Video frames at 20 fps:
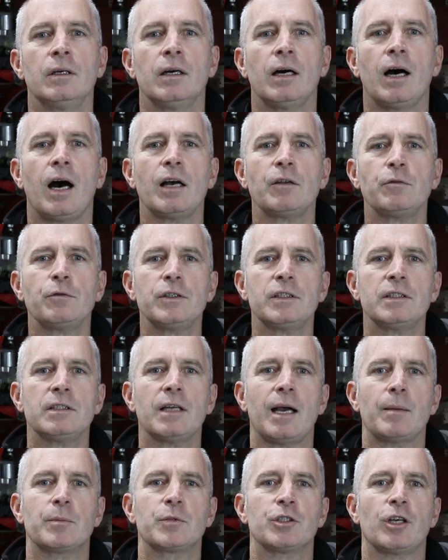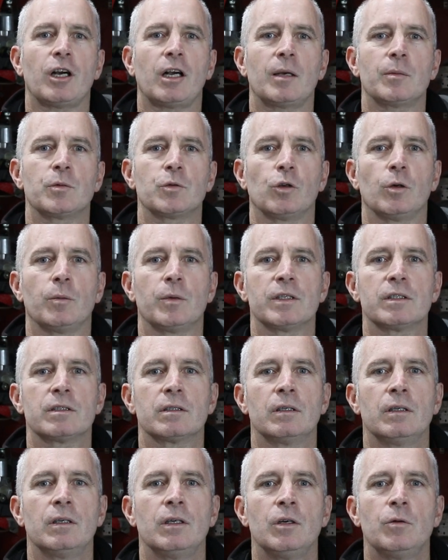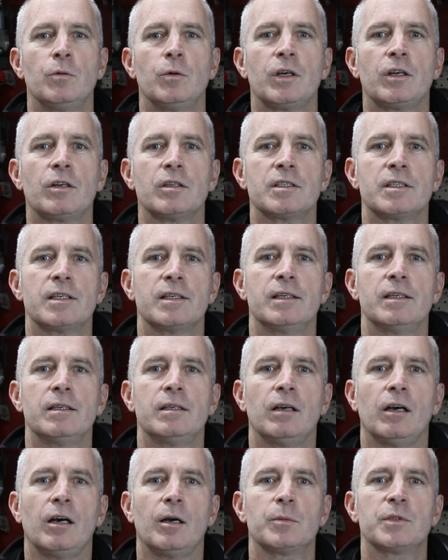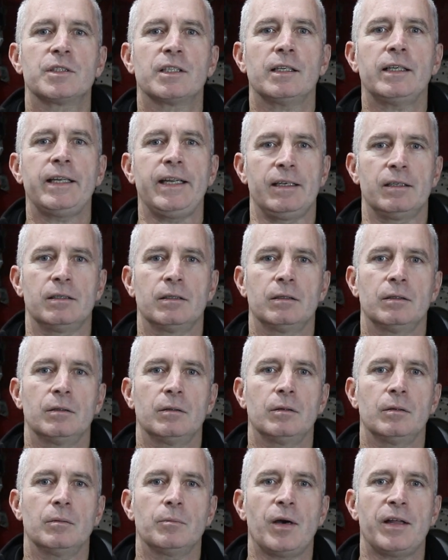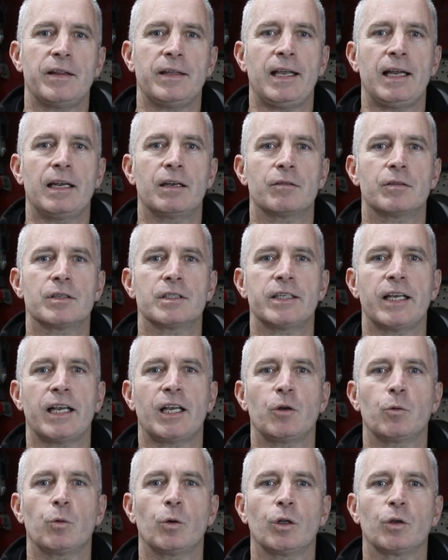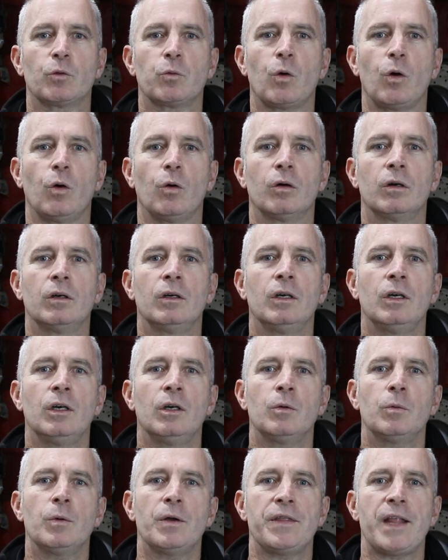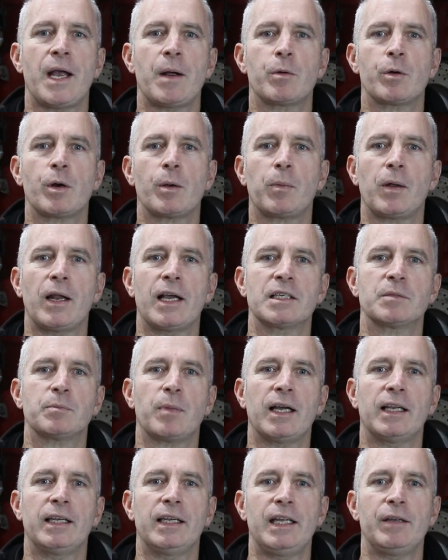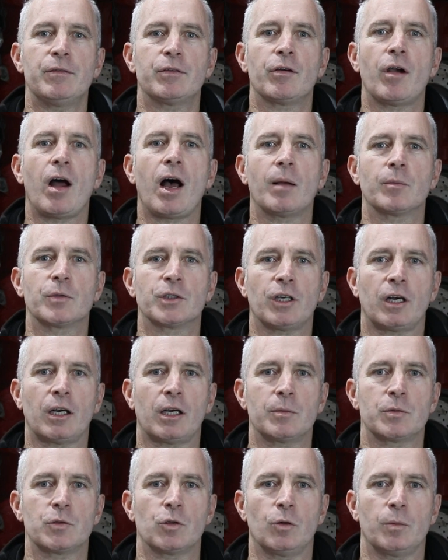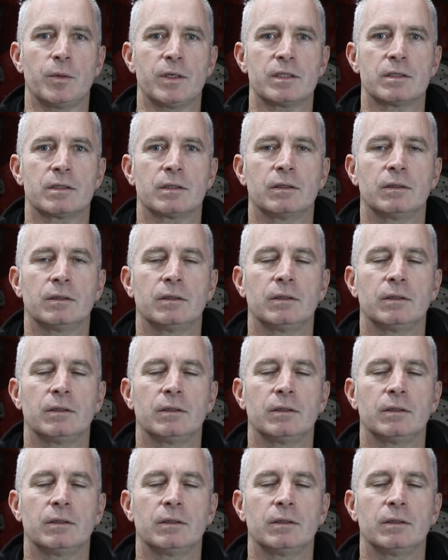Hartford-type shock absorbers were considered obsolete by the end of the Second World War, when they were replaced by lever-arm shock absorbers.